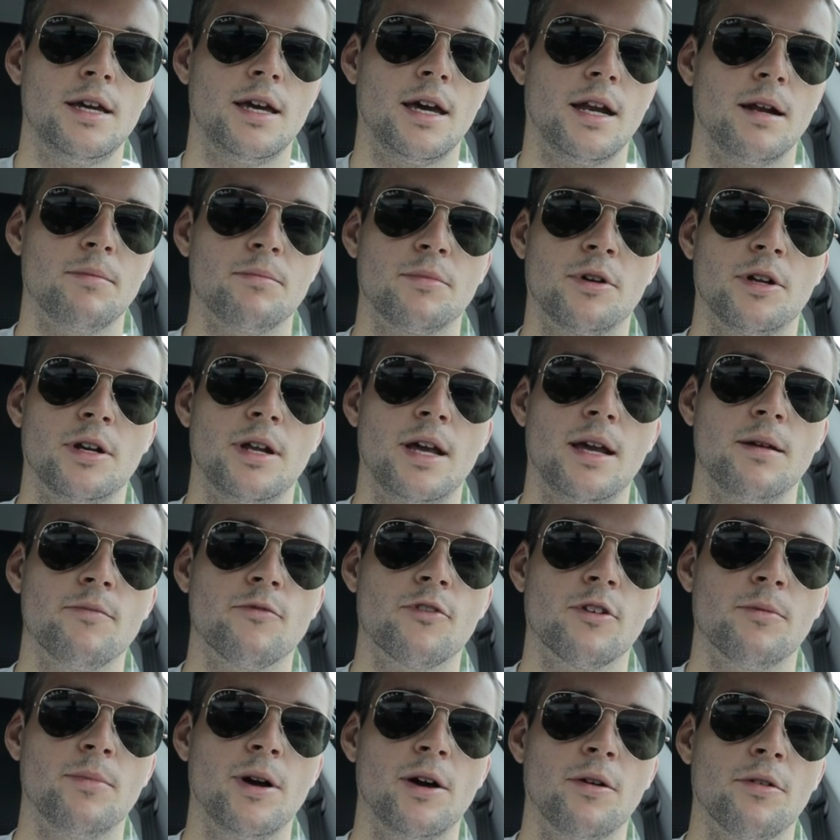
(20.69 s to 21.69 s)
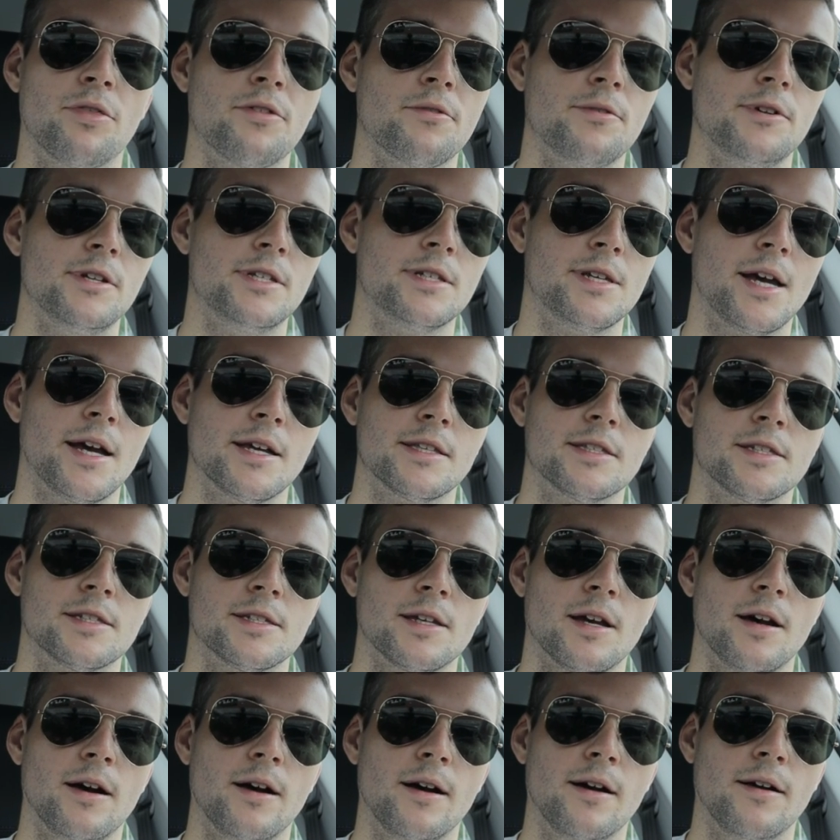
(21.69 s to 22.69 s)
And I'm going to aim for about 3
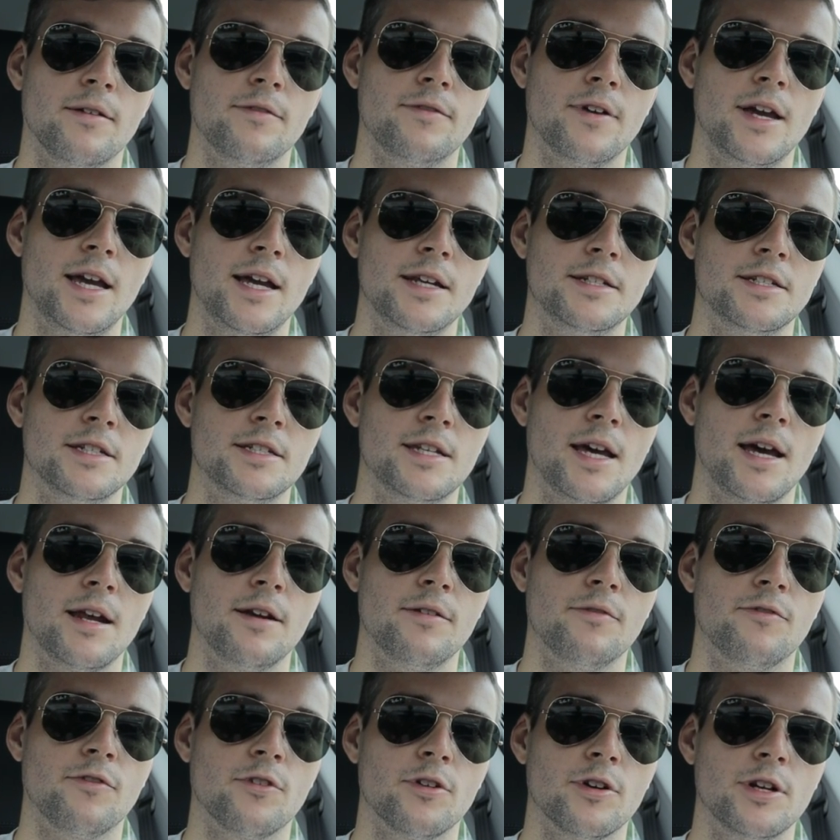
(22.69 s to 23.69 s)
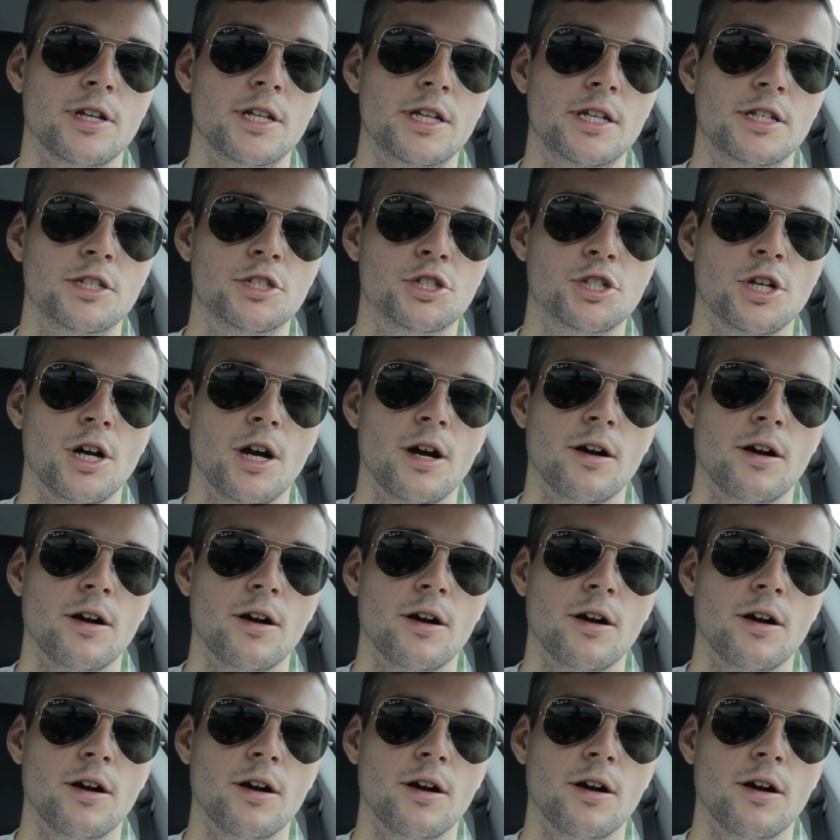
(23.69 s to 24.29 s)
sets of 8 to 10 for each